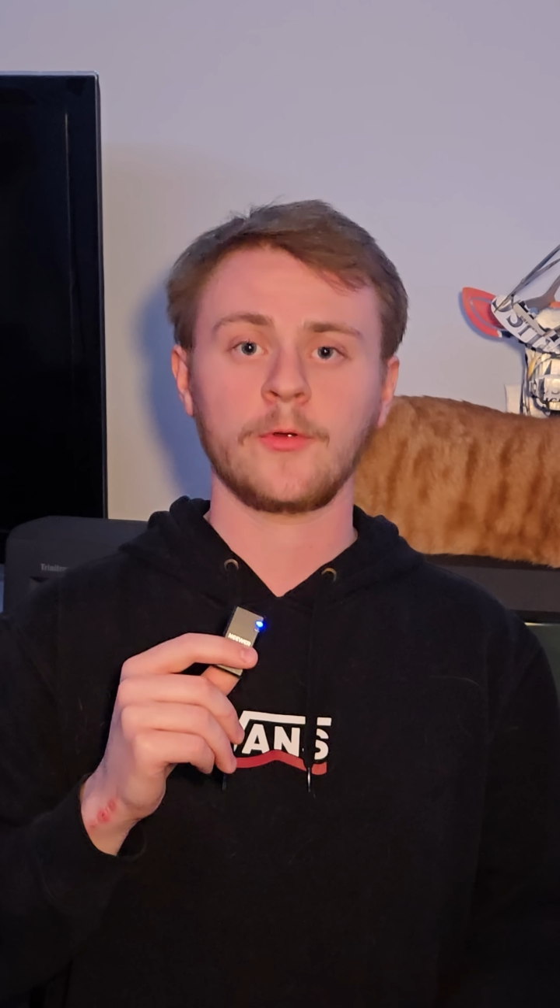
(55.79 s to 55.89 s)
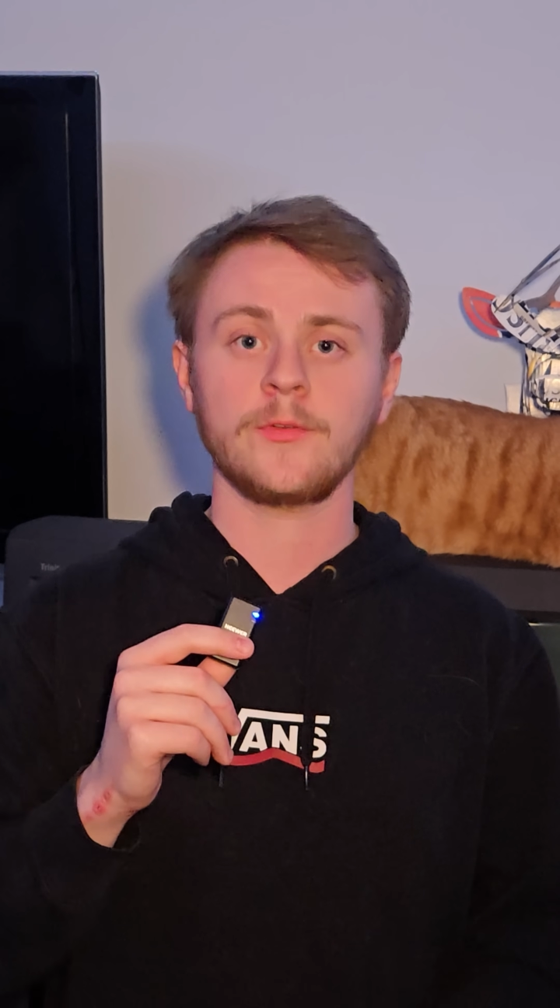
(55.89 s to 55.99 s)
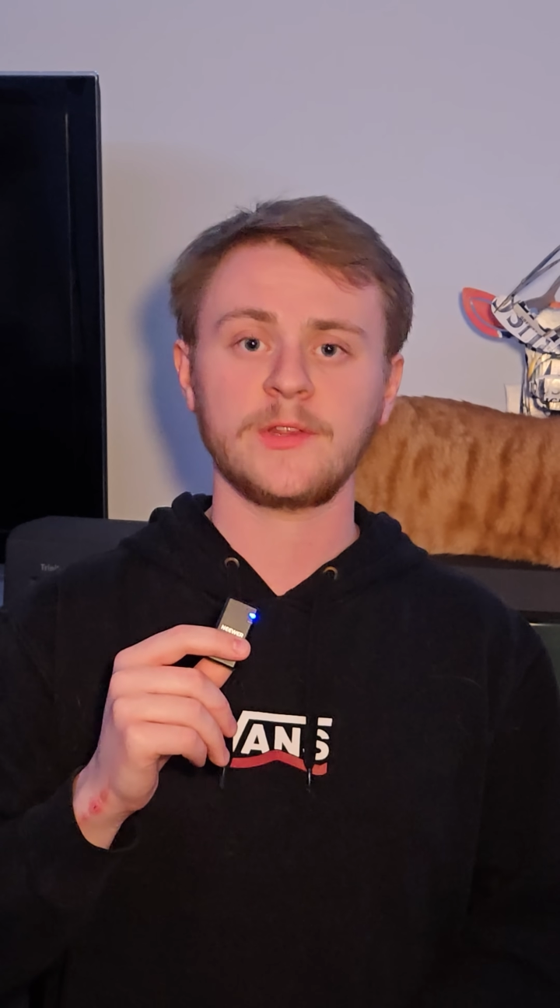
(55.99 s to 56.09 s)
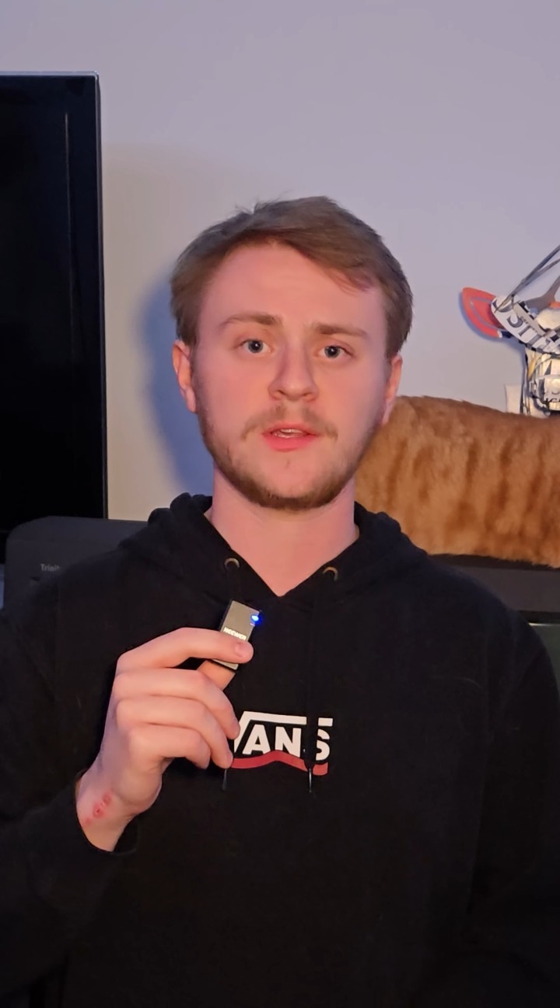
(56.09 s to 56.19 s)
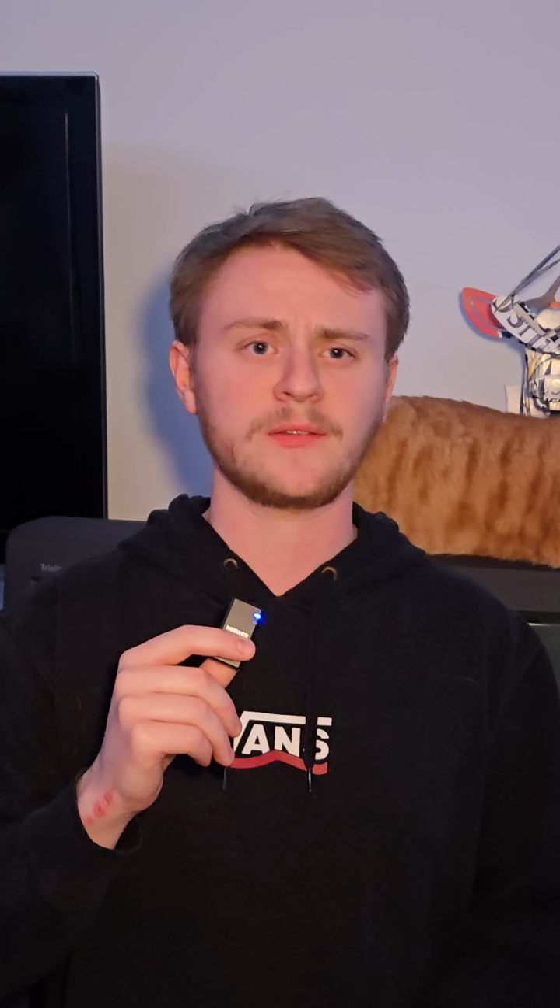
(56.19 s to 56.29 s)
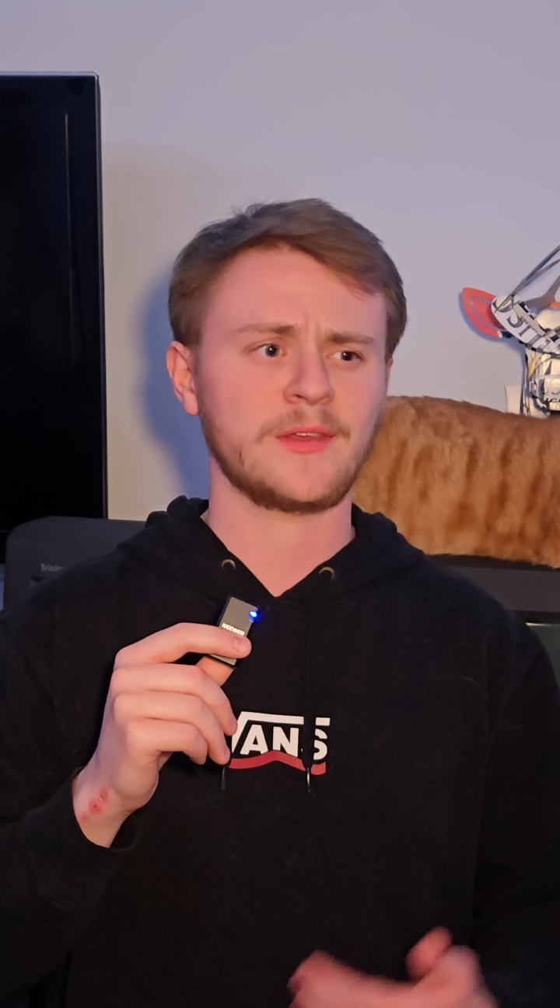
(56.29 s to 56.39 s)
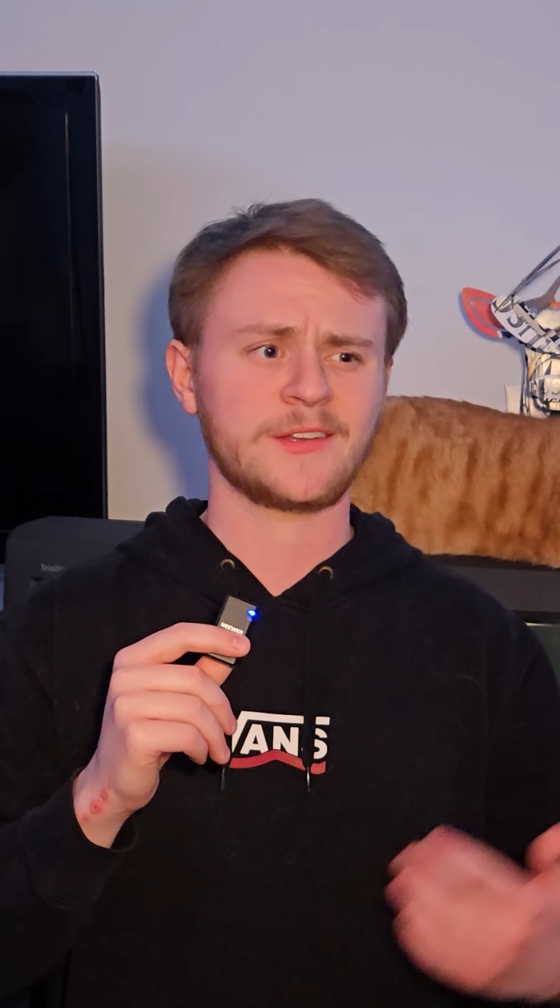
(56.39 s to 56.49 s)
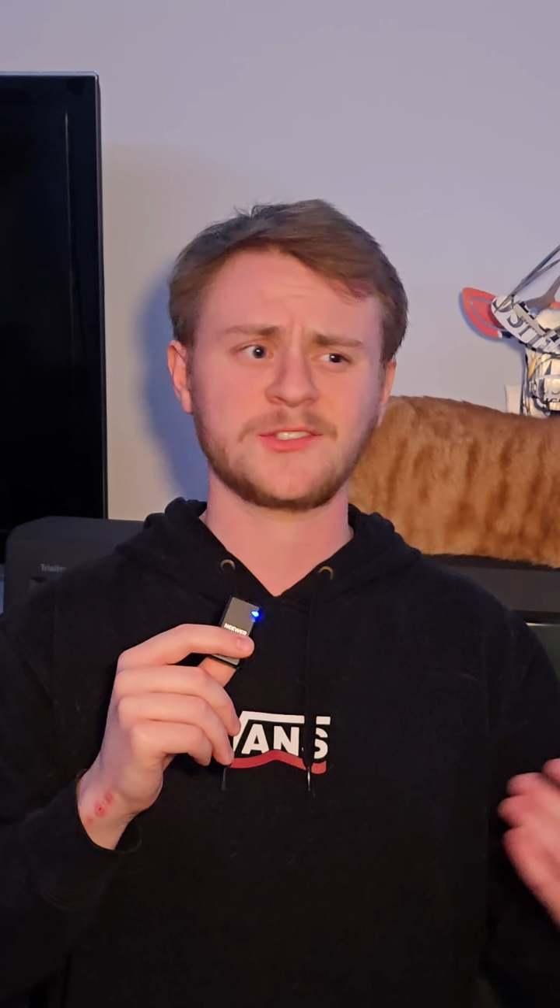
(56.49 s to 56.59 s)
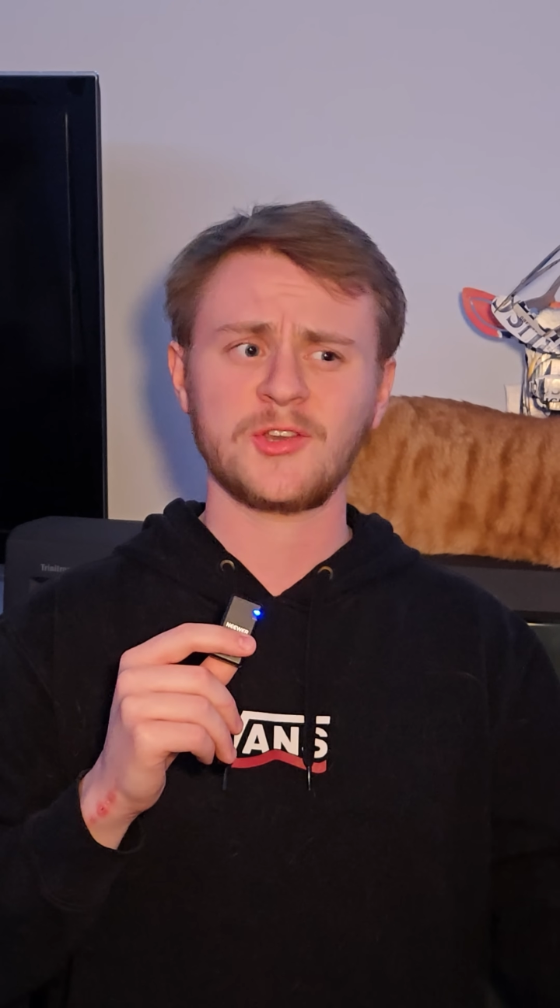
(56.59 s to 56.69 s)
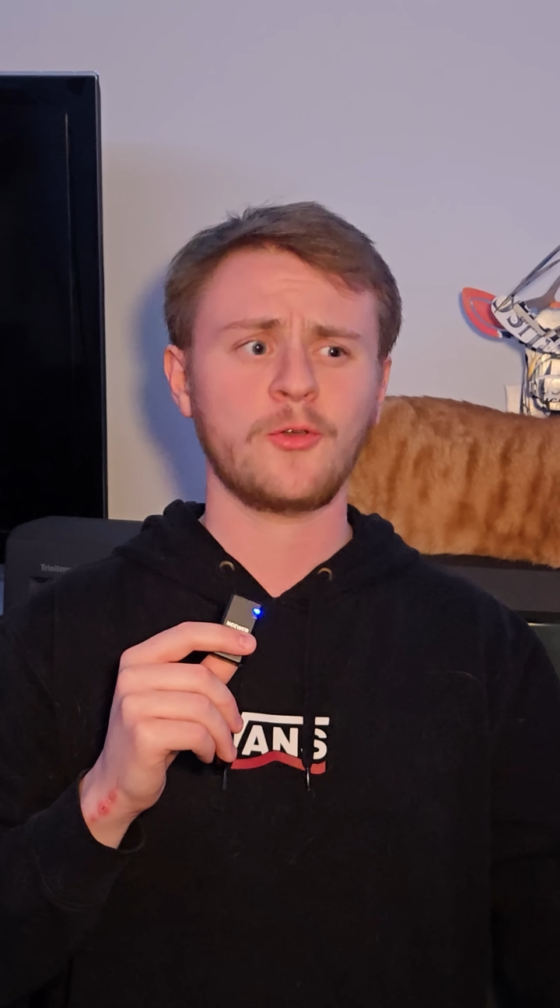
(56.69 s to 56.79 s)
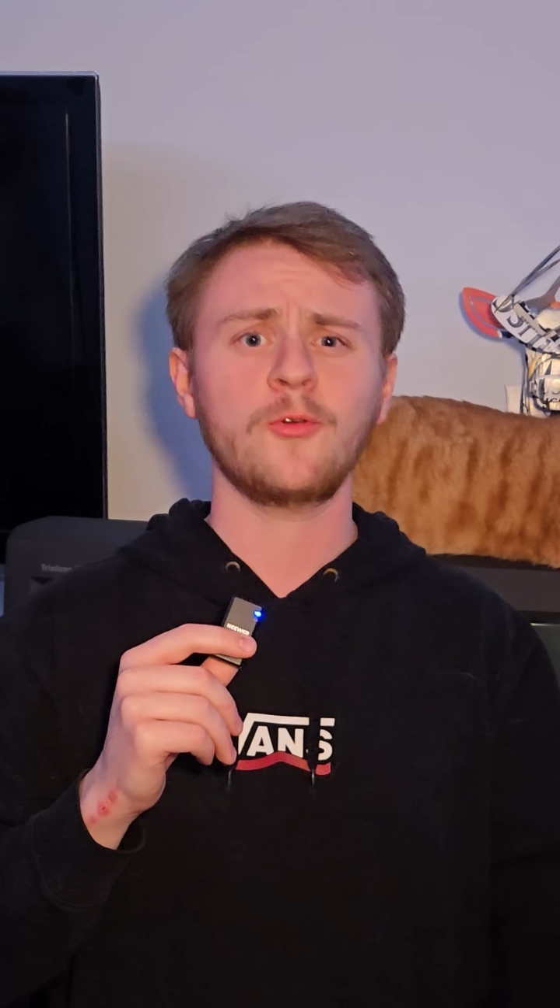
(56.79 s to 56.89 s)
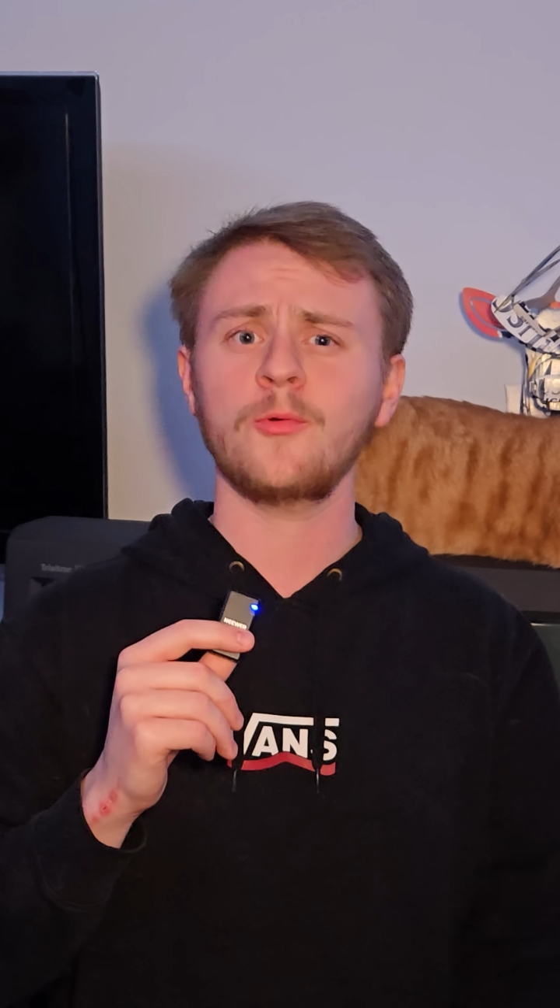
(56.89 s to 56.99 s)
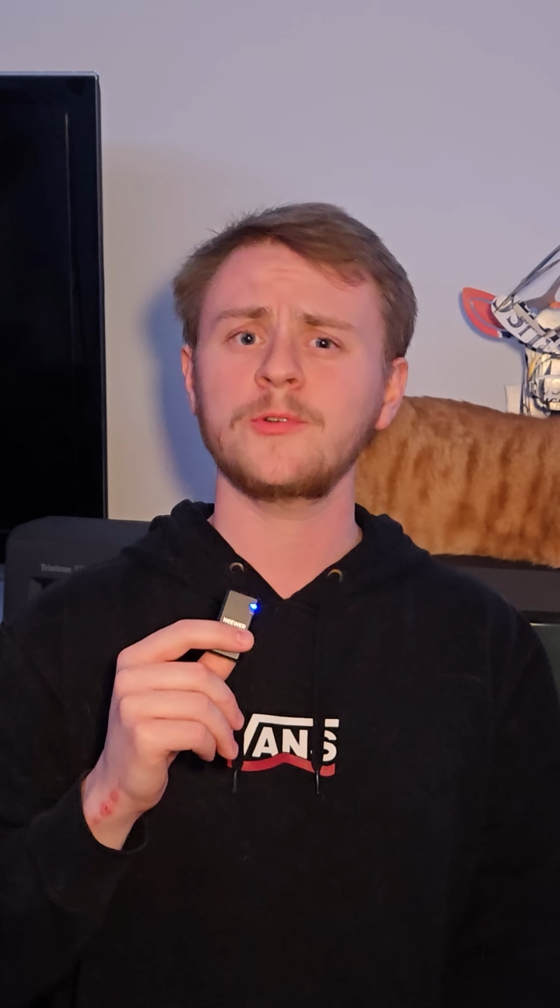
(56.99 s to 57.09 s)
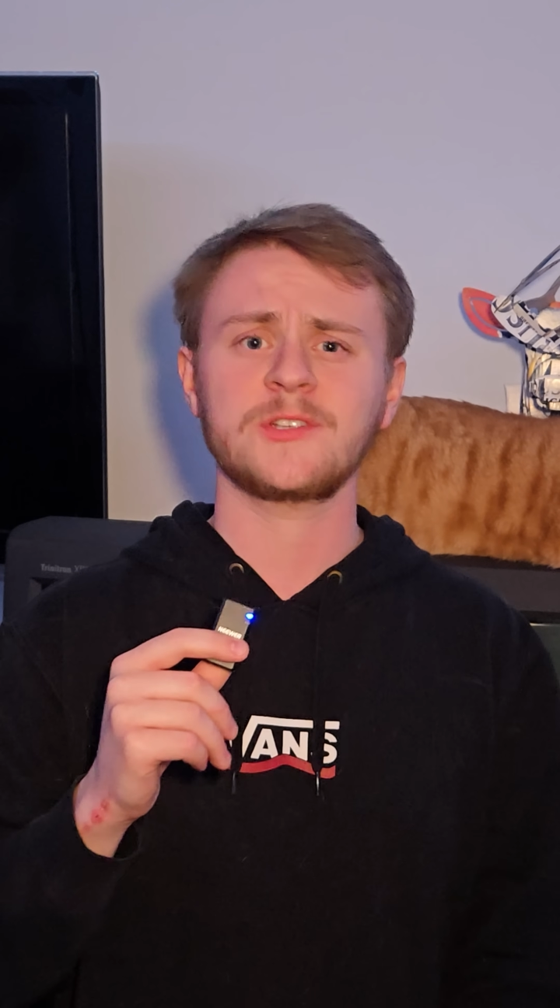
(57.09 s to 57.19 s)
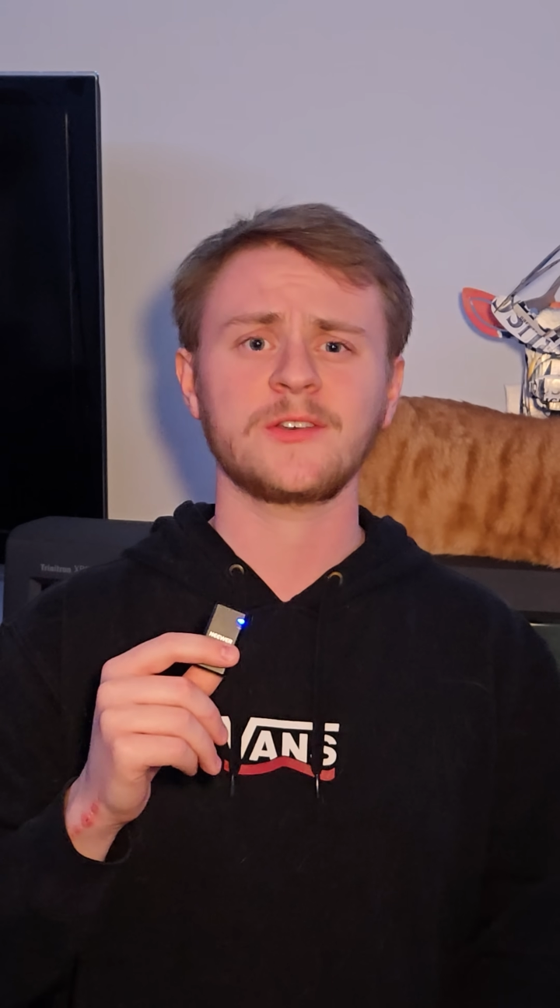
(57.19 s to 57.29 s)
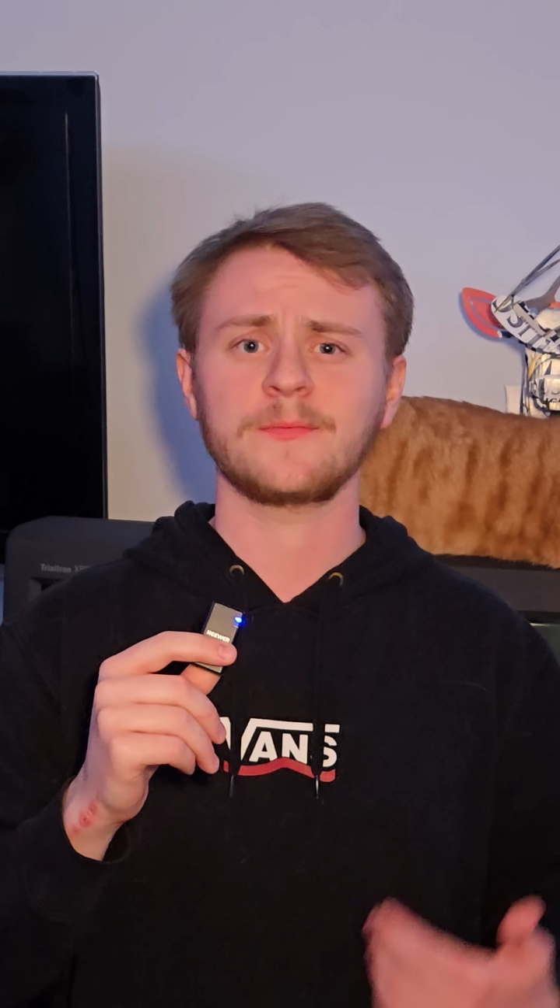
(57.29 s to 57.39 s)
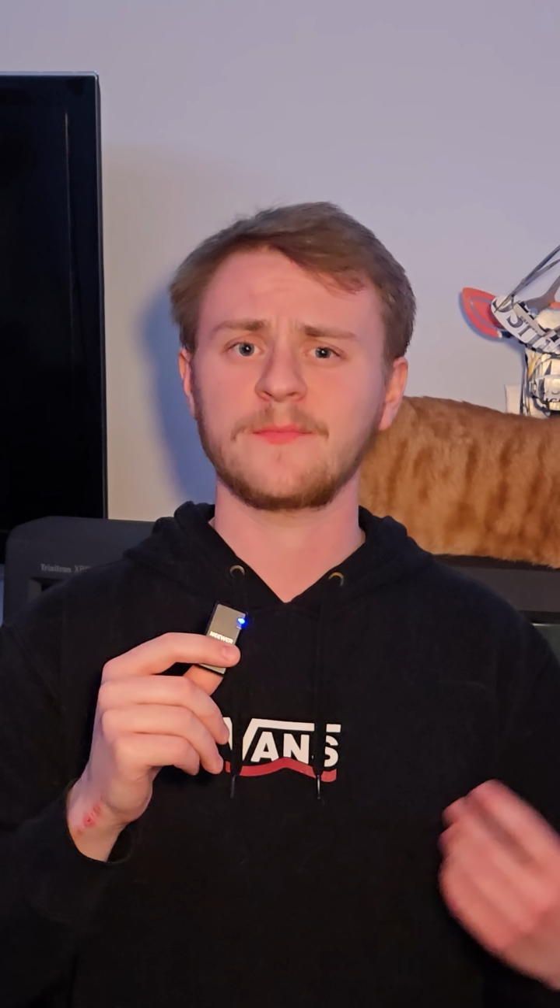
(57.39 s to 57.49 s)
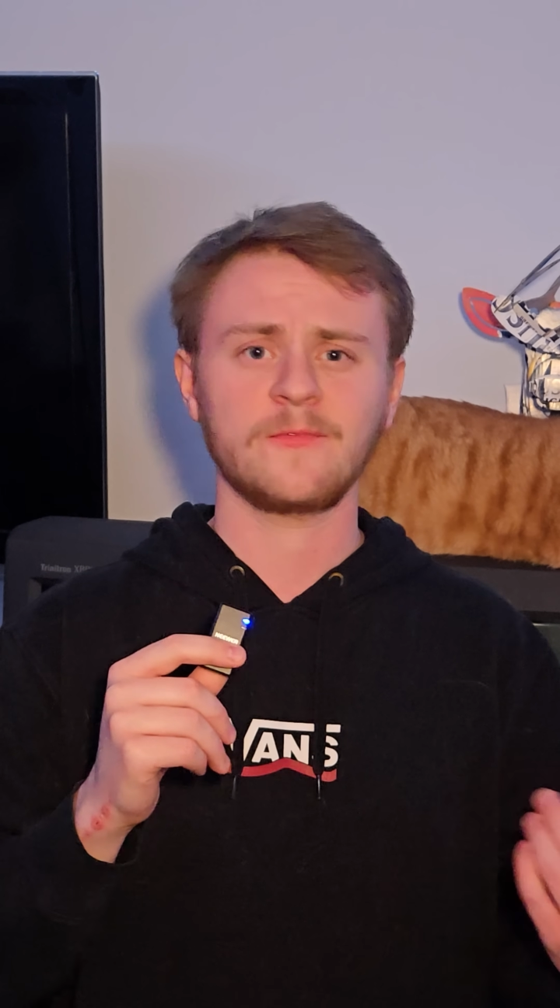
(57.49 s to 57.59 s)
only like 2 to